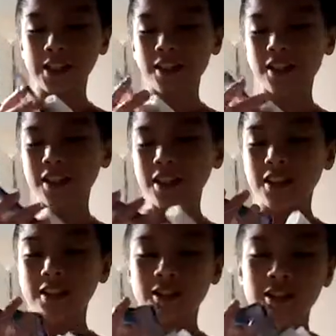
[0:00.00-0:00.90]

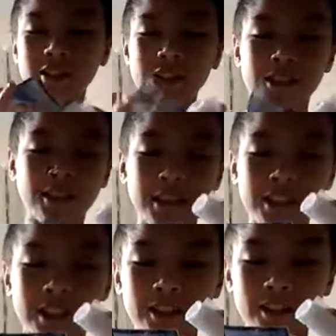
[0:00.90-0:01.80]
deteriorated card
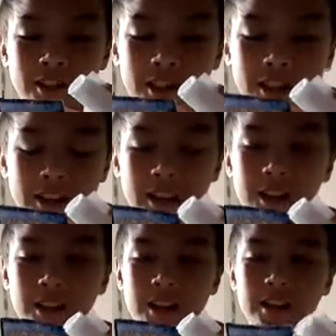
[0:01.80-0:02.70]
here. It's a
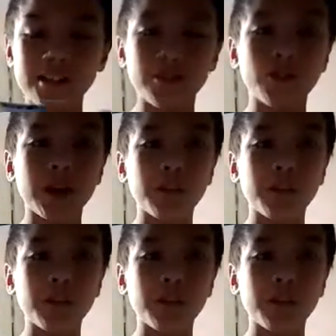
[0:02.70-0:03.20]
Rhyperior.